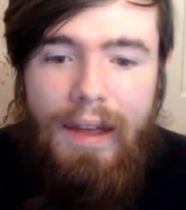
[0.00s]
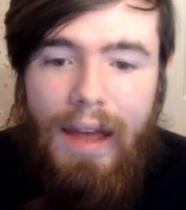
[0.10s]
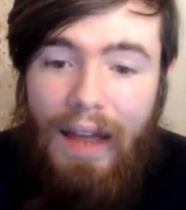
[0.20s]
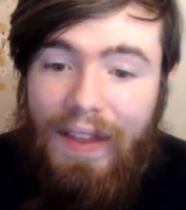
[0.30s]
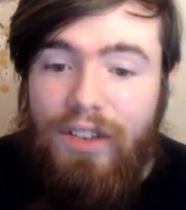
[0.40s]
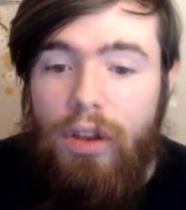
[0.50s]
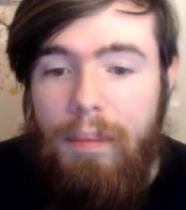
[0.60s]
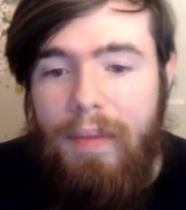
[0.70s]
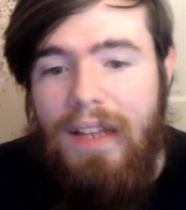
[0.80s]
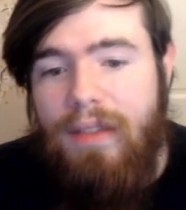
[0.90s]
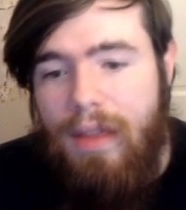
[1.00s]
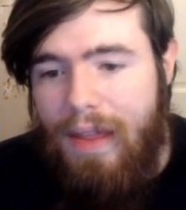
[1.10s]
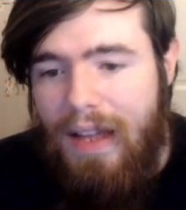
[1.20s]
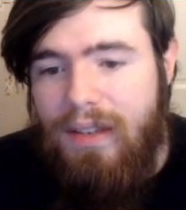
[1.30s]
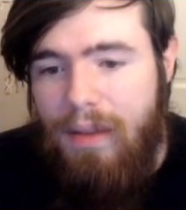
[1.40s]
And that's how
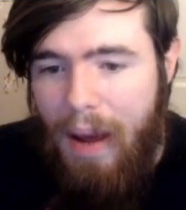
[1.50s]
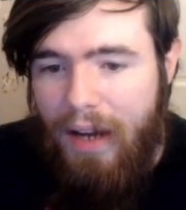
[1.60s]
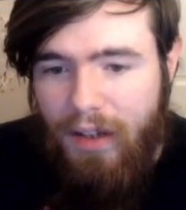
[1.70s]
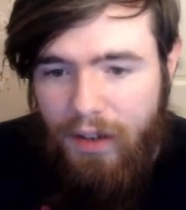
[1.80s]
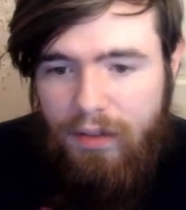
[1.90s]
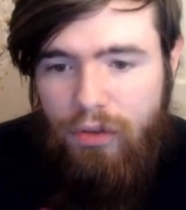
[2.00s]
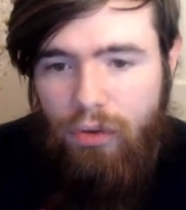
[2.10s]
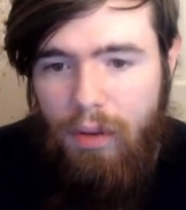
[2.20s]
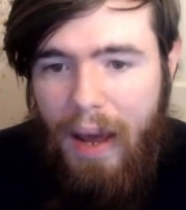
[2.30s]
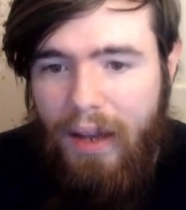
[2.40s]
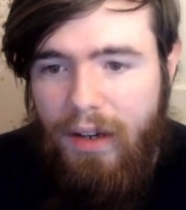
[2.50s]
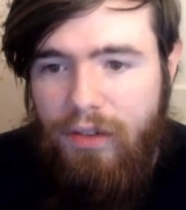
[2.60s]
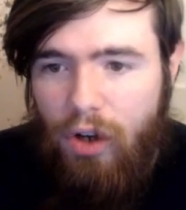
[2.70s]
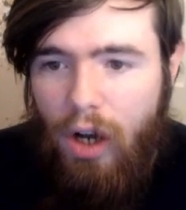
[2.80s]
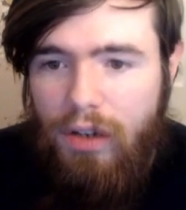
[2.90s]
that's the magnets. So the
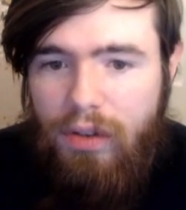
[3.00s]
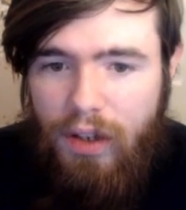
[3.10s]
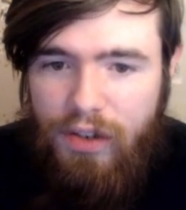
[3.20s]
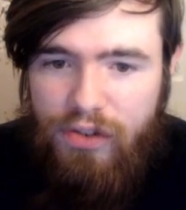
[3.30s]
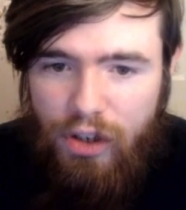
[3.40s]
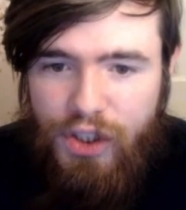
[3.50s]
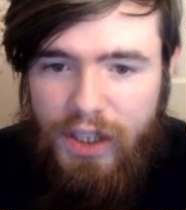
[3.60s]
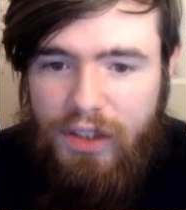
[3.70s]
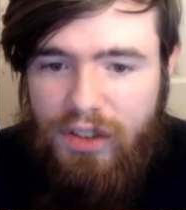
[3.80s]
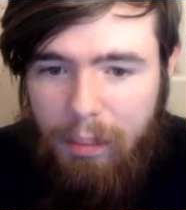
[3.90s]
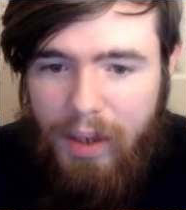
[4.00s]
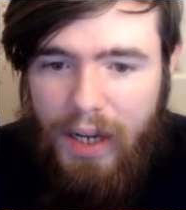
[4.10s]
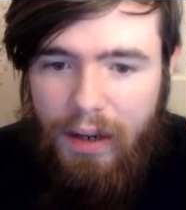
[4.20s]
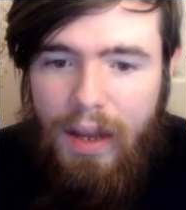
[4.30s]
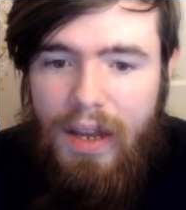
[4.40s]
magnets are constantly searching, summoning,